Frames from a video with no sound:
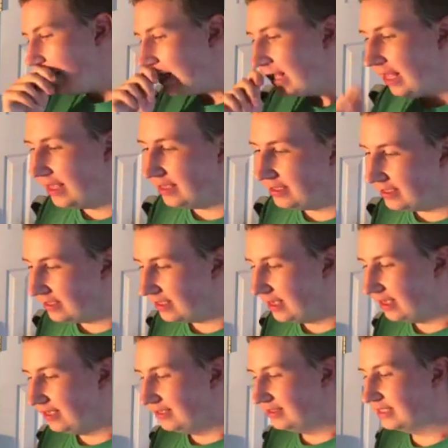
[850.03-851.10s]

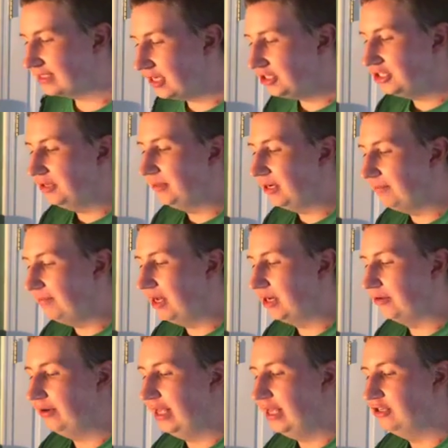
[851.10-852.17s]
A discussion about
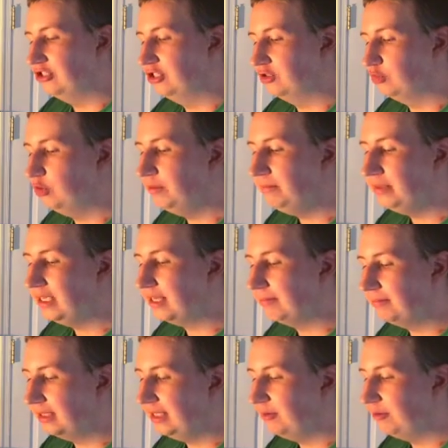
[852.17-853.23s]
modern engines wouldn't be
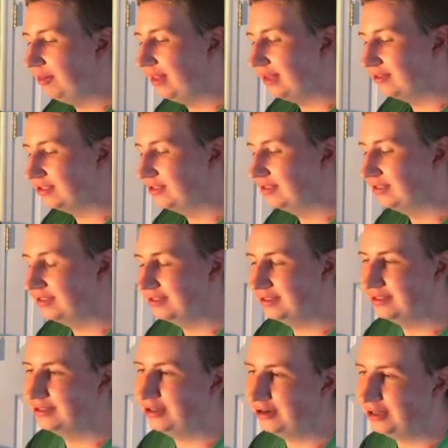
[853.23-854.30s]
complete without
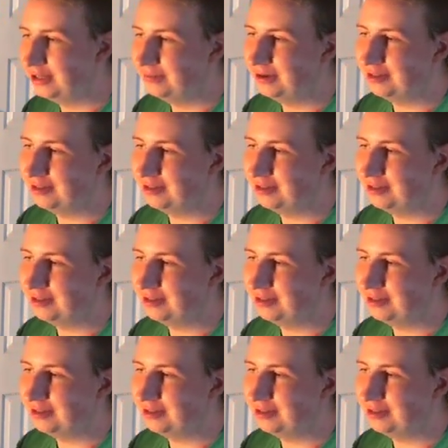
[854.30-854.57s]
talking about